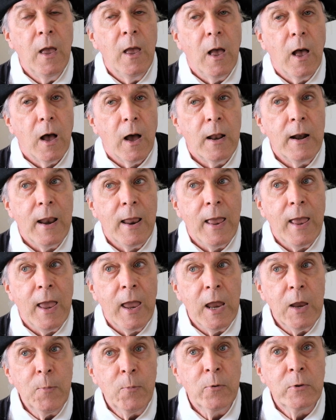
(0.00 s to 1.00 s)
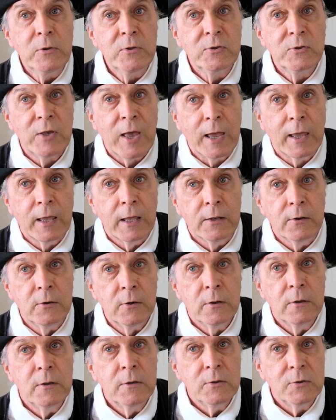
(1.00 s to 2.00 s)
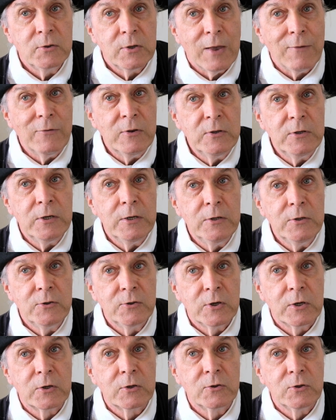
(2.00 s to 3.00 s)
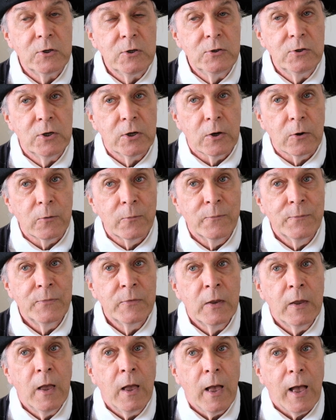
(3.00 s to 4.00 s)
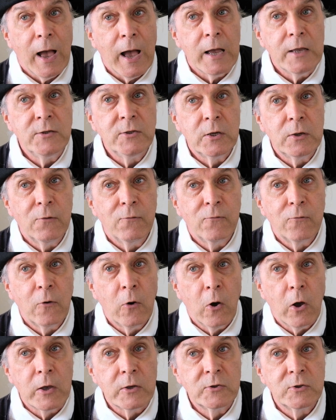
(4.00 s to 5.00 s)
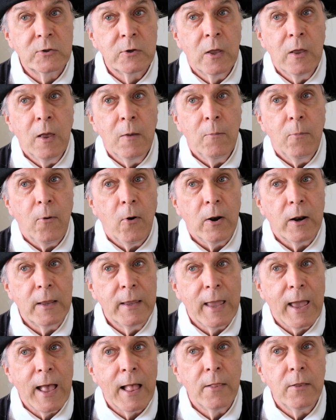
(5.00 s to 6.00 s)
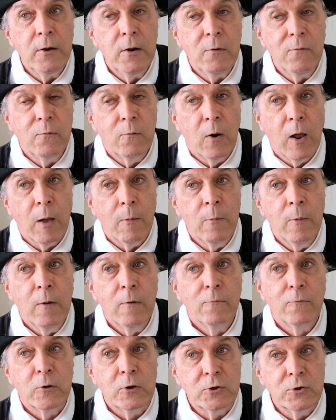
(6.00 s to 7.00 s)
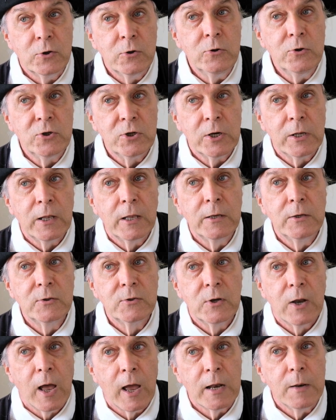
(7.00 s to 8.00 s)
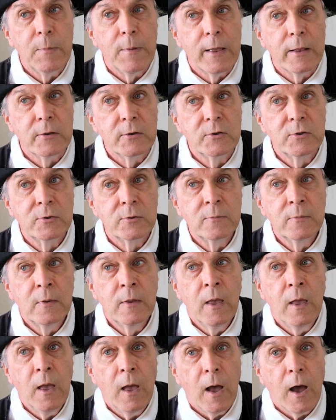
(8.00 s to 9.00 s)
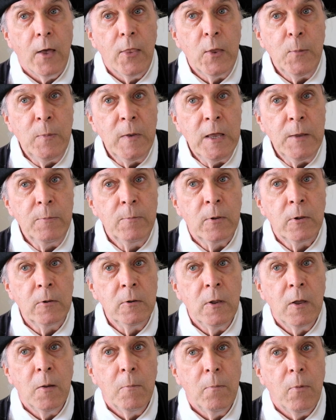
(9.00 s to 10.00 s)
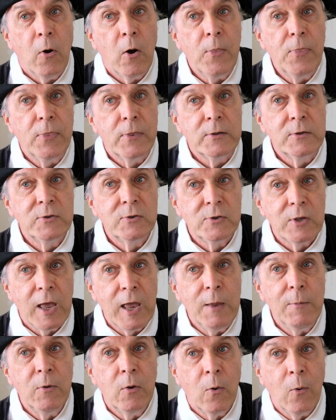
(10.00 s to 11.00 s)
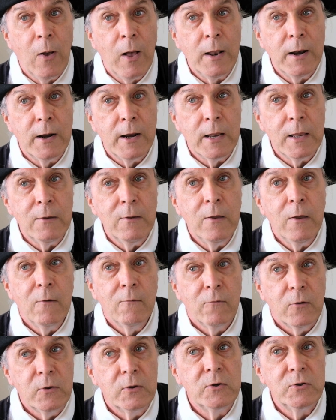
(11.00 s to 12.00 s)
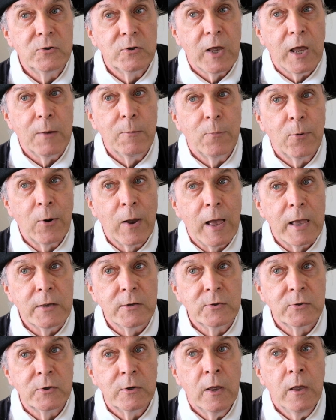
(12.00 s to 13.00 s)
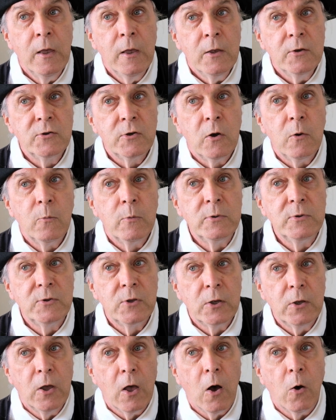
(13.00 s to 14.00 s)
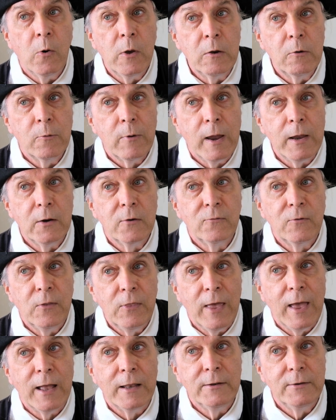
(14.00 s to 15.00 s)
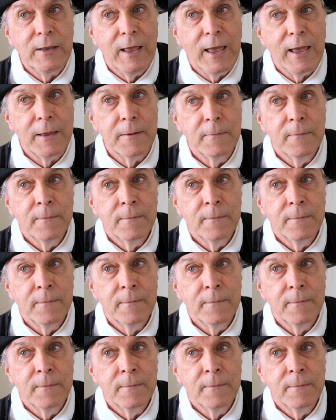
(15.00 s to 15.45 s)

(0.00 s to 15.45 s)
On April 2nd, 1762, Isaac Frost bought a gallon of rum for 2 shillings 9 pence. Other people bought the same quantity for the same price, so it was the going rate for that day.